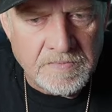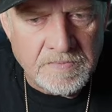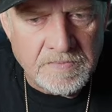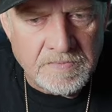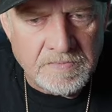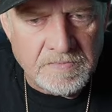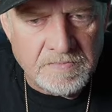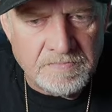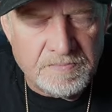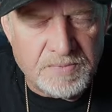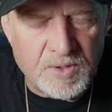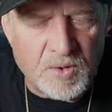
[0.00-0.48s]

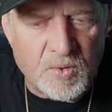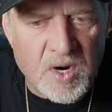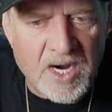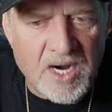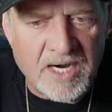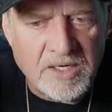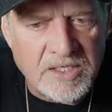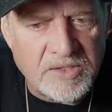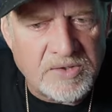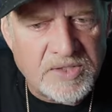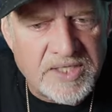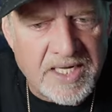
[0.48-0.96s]
But why are
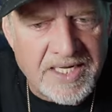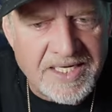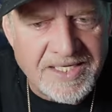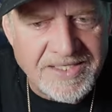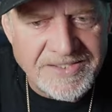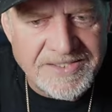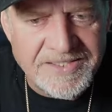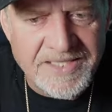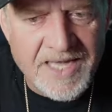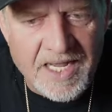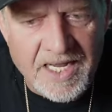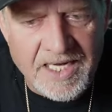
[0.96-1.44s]
you taking
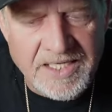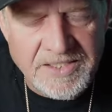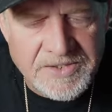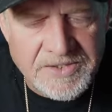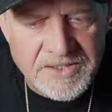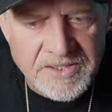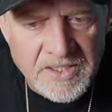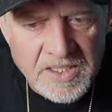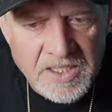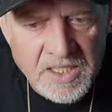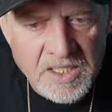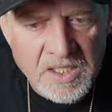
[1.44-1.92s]
sides?
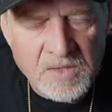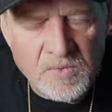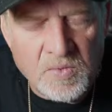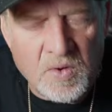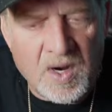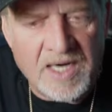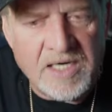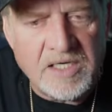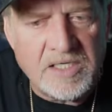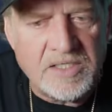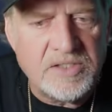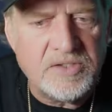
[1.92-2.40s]
Why
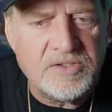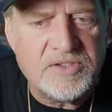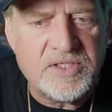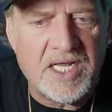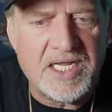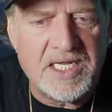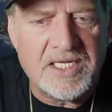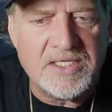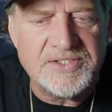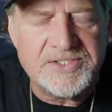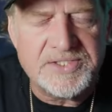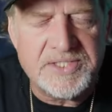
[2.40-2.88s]
are you
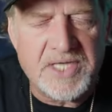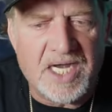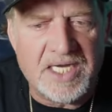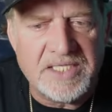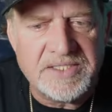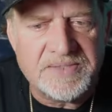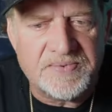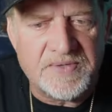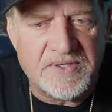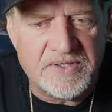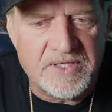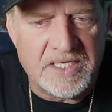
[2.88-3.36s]
taking sides
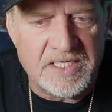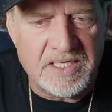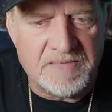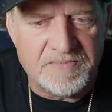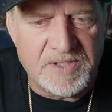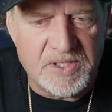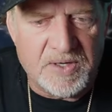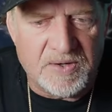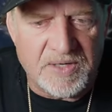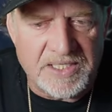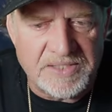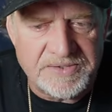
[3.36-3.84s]
for the
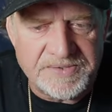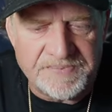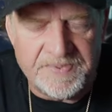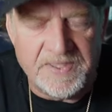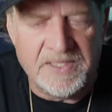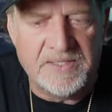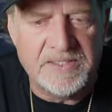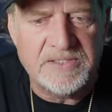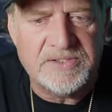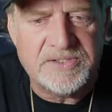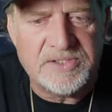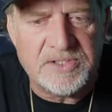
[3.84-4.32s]
immigrants,
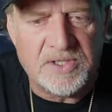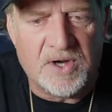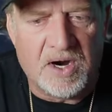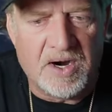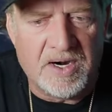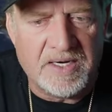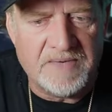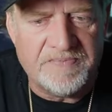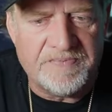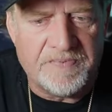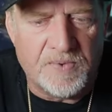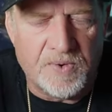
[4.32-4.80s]
feeling sorry
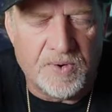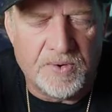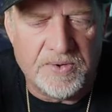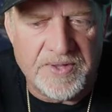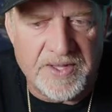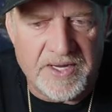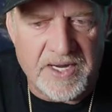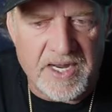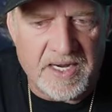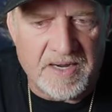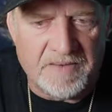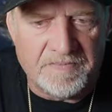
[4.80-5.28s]
for
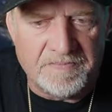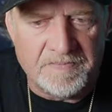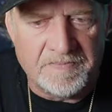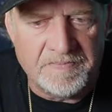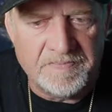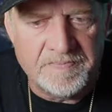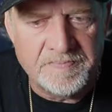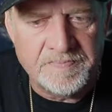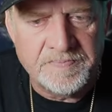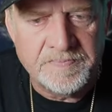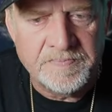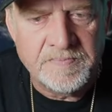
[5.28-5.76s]
them?
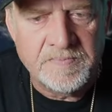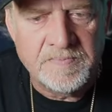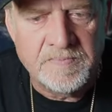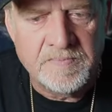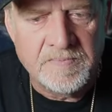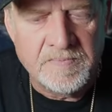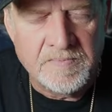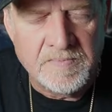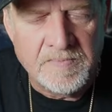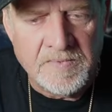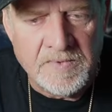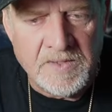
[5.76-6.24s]

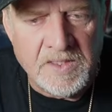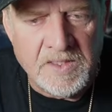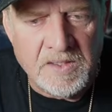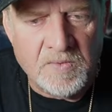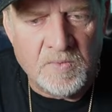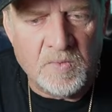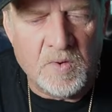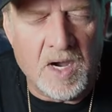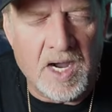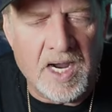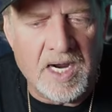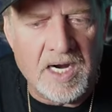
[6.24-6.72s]

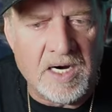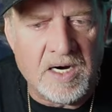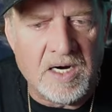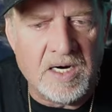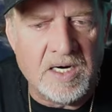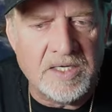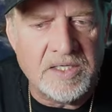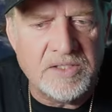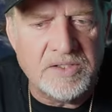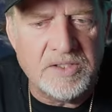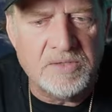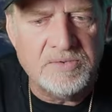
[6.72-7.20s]
Why are
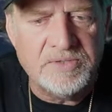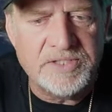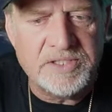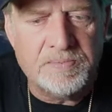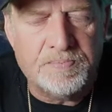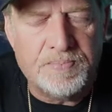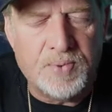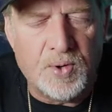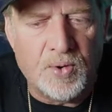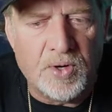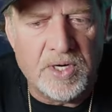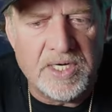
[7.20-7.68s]
you
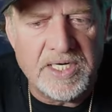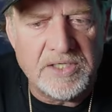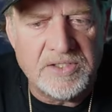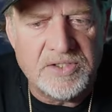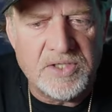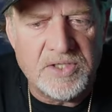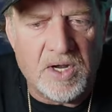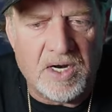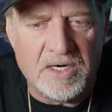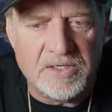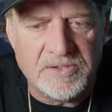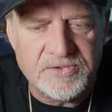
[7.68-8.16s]
supporting
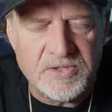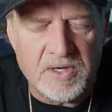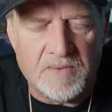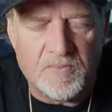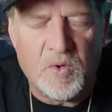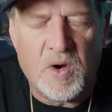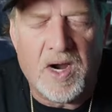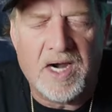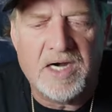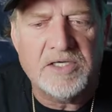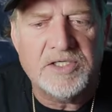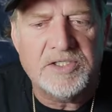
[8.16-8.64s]
Donald Trump?
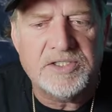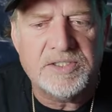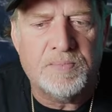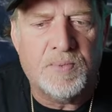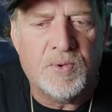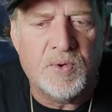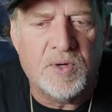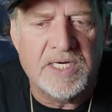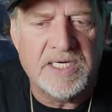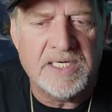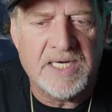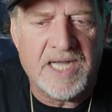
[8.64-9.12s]
Why are you
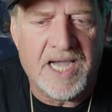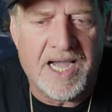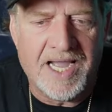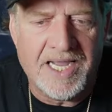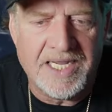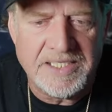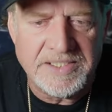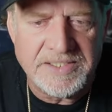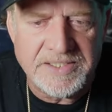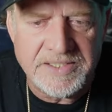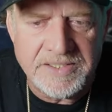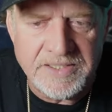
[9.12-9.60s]
supporting
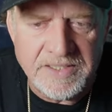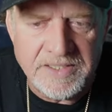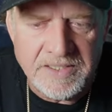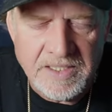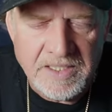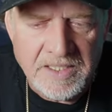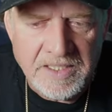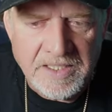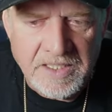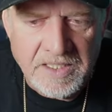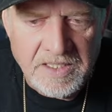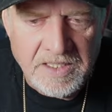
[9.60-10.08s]
ICE?
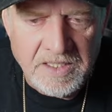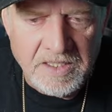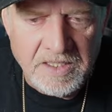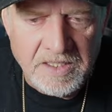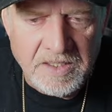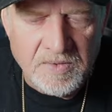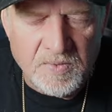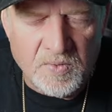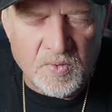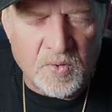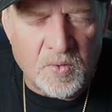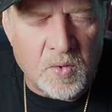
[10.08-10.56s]

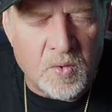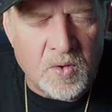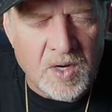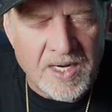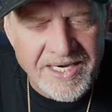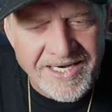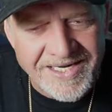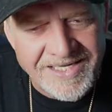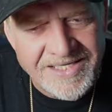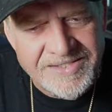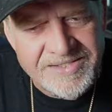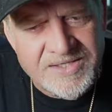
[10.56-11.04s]
What
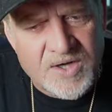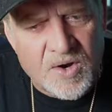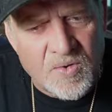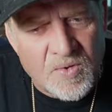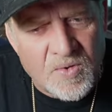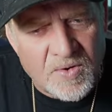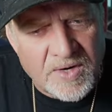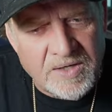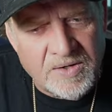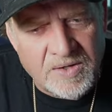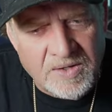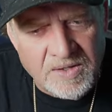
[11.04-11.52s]
is
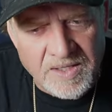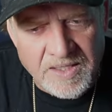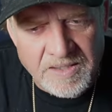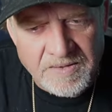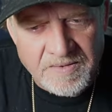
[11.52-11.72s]
going on?